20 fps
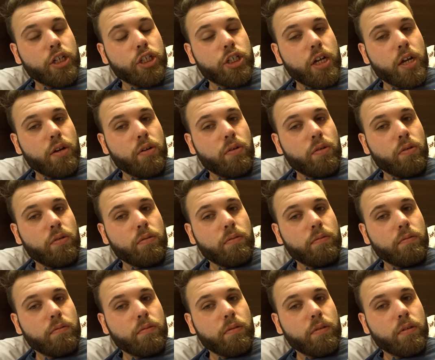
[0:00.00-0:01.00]
shuttle
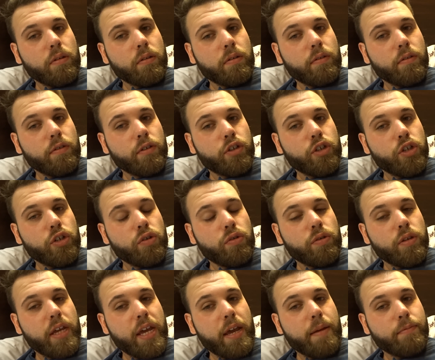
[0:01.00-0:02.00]
to
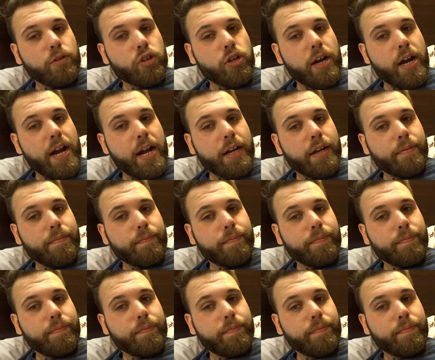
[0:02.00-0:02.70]
Amtrak.